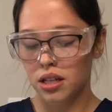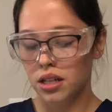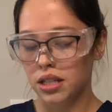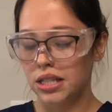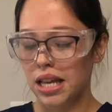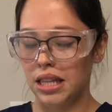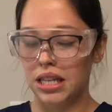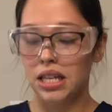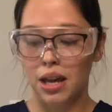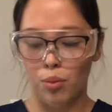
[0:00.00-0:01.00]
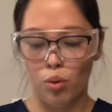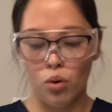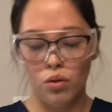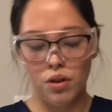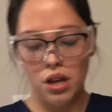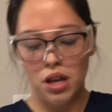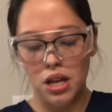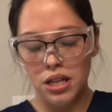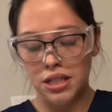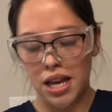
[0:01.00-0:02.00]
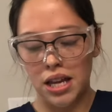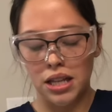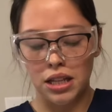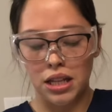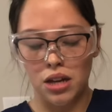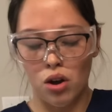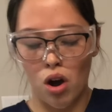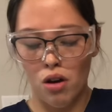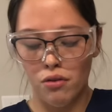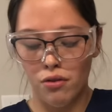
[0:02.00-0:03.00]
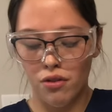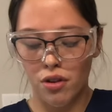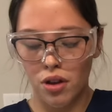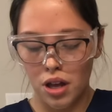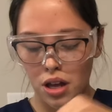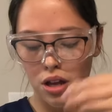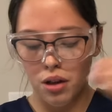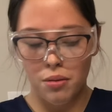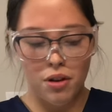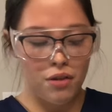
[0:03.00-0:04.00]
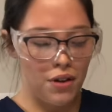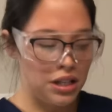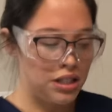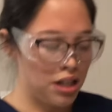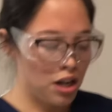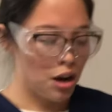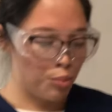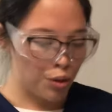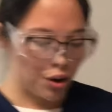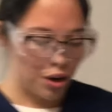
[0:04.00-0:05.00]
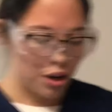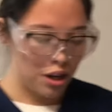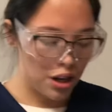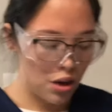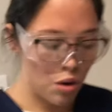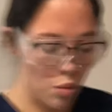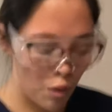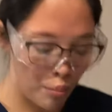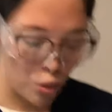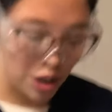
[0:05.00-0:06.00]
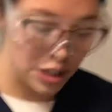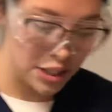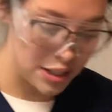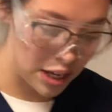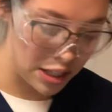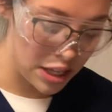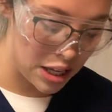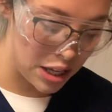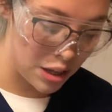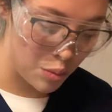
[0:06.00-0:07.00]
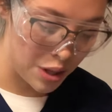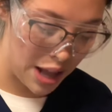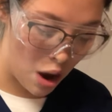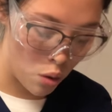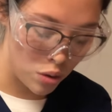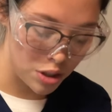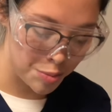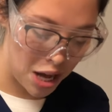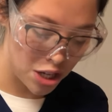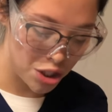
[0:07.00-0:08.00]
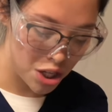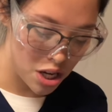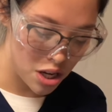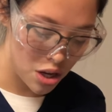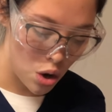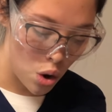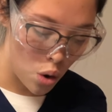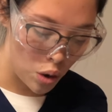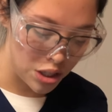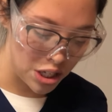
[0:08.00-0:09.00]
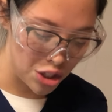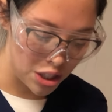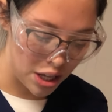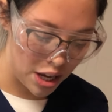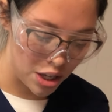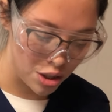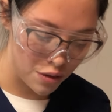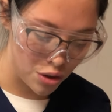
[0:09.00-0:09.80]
saline label, taking the lid off, facing it upward while pouring the saline in without splashing or touching the edge of the